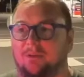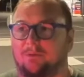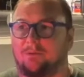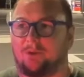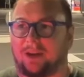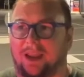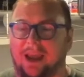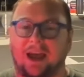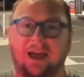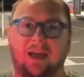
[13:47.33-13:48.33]
For a
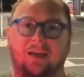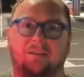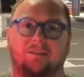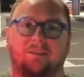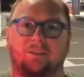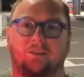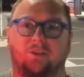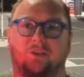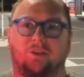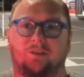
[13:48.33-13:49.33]
car that you
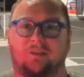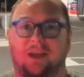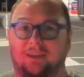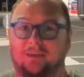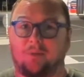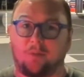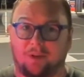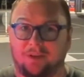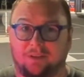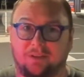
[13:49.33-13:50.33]
can, at the moment
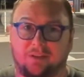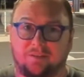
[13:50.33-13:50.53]
until the end of